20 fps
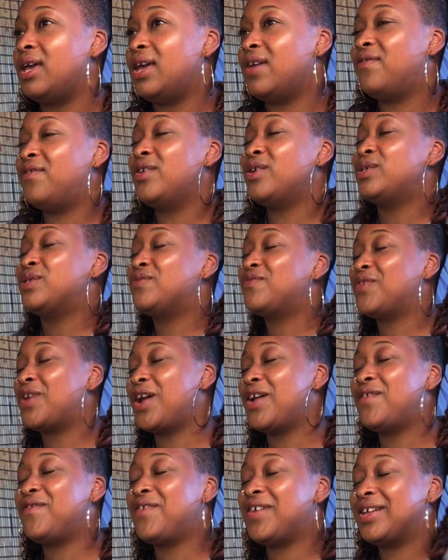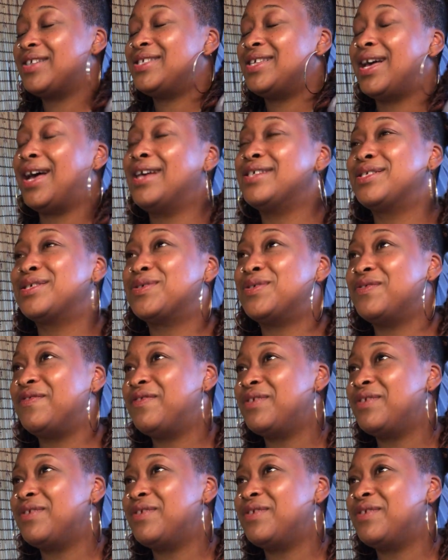it feels very fantastical.